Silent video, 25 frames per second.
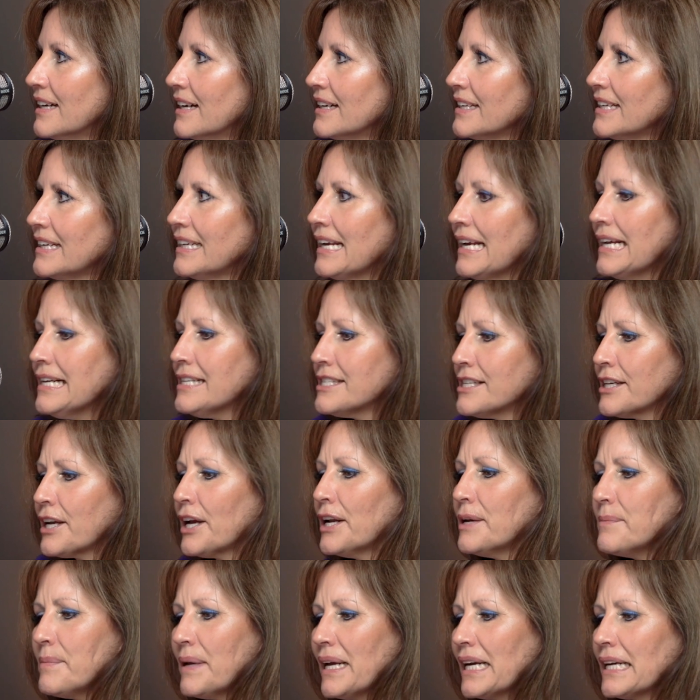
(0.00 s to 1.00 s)
Yes, it's
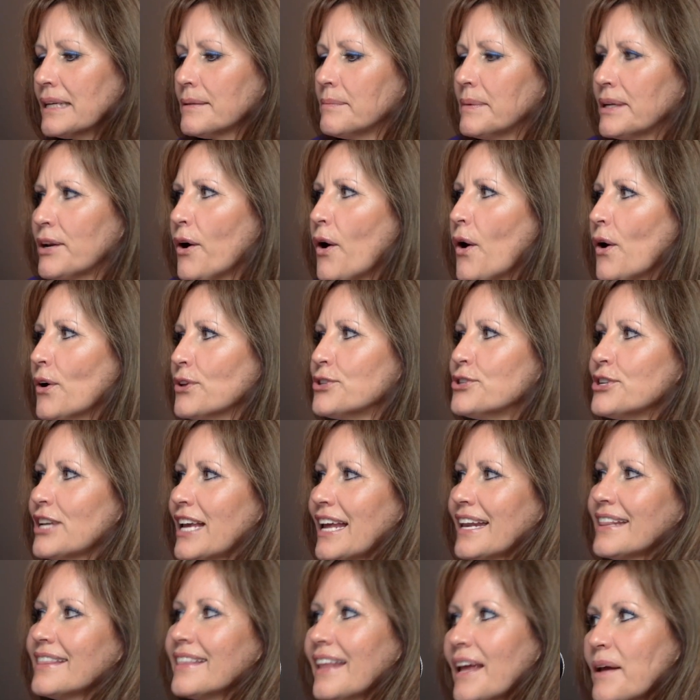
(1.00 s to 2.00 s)
going to be a little bit hard to
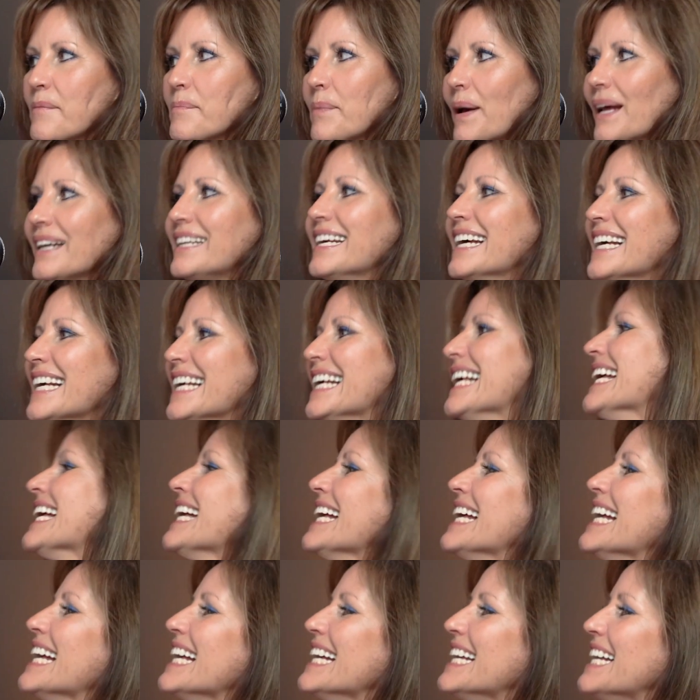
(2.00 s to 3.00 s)
get there, but
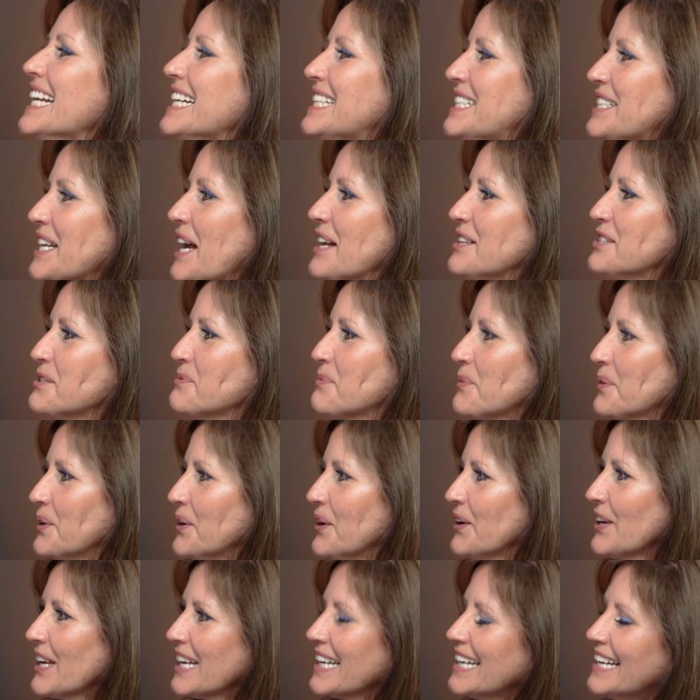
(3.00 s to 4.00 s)
it does work.